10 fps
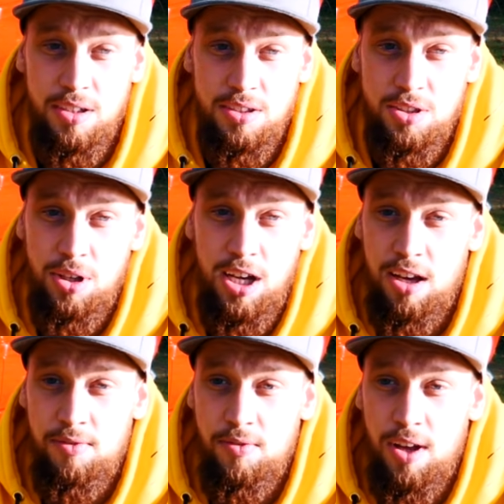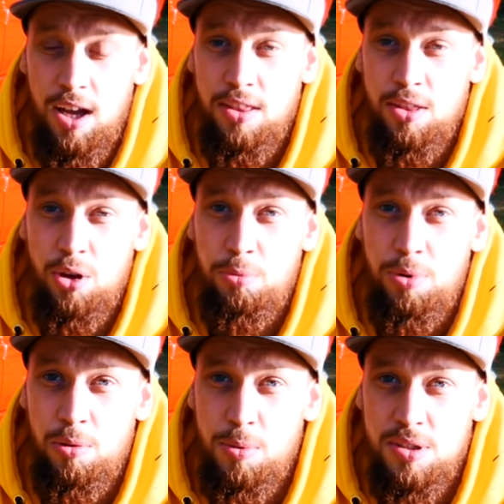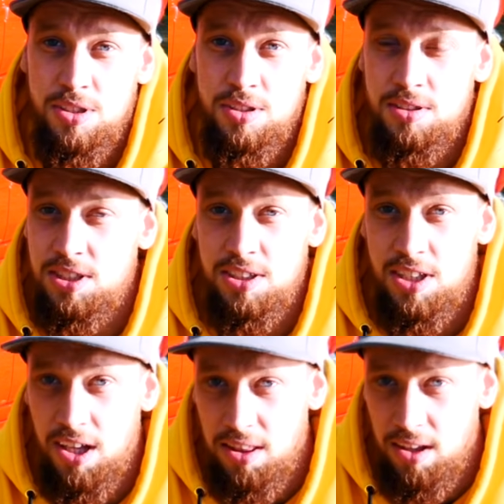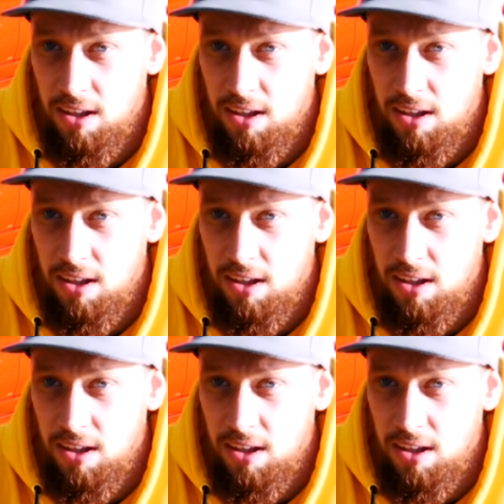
So I have had no problems since then.